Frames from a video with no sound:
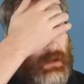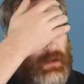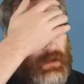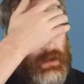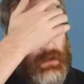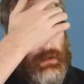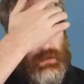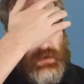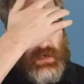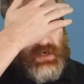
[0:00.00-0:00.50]

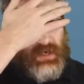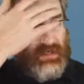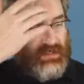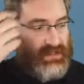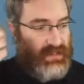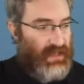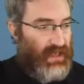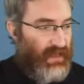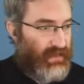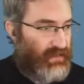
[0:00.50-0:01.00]
All
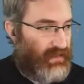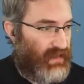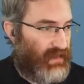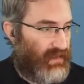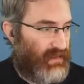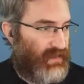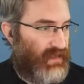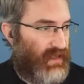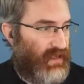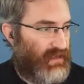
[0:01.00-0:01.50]
right, I
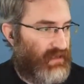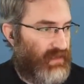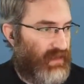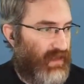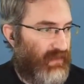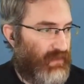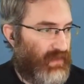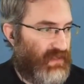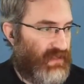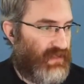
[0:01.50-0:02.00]
think that
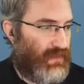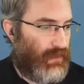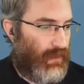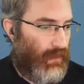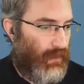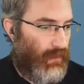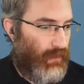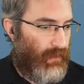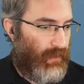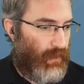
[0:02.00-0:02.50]
covers
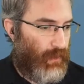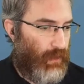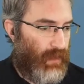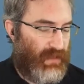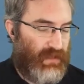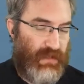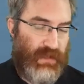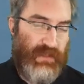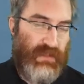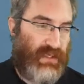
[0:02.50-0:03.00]
all the
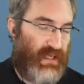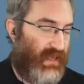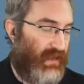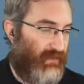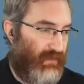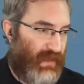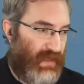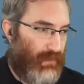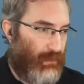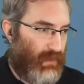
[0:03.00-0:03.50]
questions. Again,
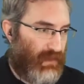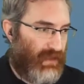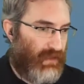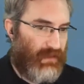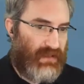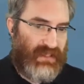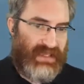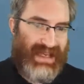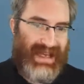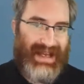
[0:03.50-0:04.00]
if anyone
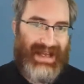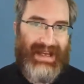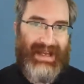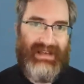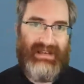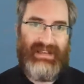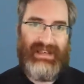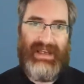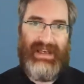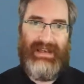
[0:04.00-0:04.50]
else
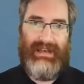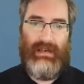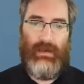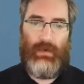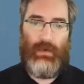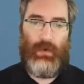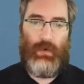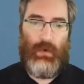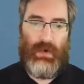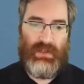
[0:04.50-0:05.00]
has any
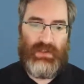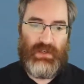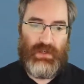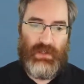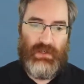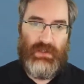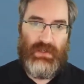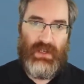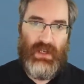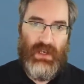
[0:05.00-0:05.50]
other
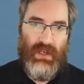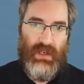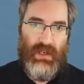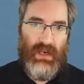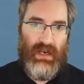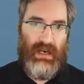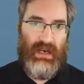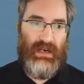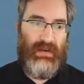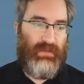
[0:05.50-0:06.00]
questions,
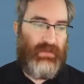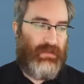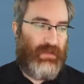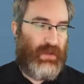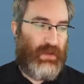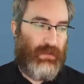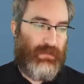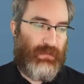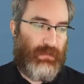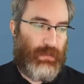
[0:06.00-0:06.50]

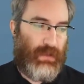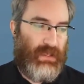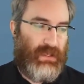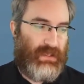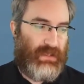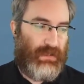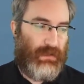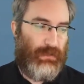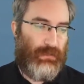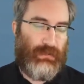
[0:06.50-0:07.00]
feel free
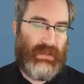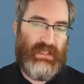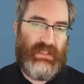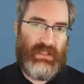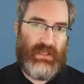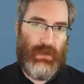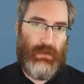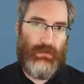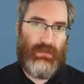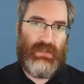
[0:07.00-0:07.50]
to
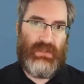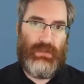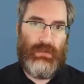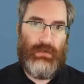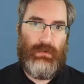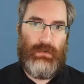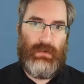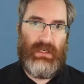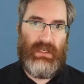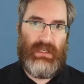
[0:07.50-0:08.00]
reach out
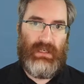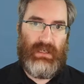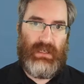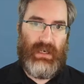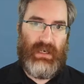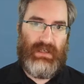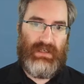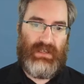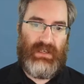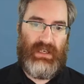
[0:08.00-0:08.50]
to the
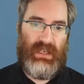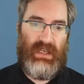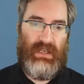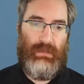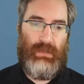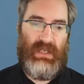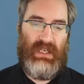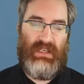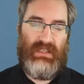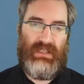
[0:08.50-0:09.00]
guys at
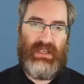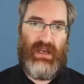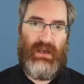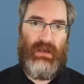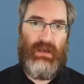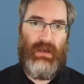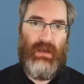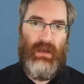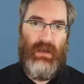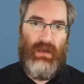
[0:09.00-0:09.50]
AP
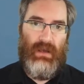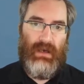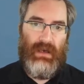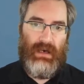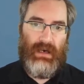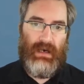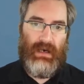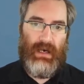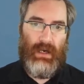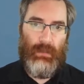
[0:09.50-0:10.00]
Tech.
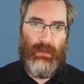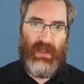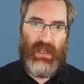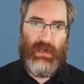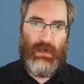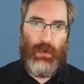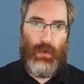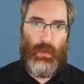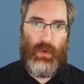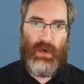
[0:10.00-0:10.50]
They
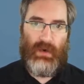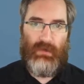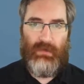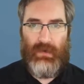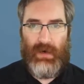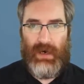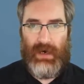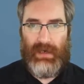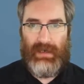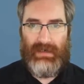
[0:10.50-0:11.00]
know where to
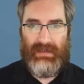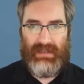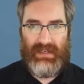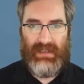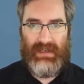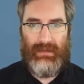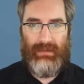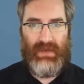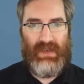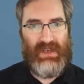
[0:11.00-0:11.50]
find
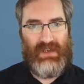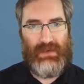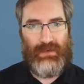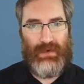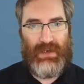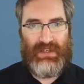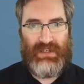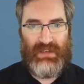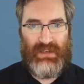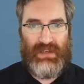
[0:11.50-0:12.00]
me and the
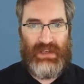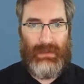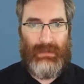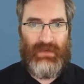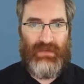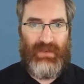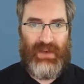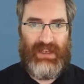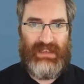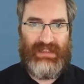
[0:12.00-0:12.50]
rest of the
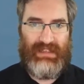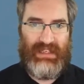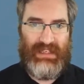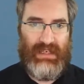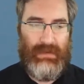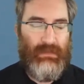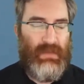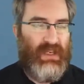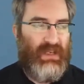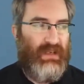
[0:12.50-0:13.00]
Epiphan team.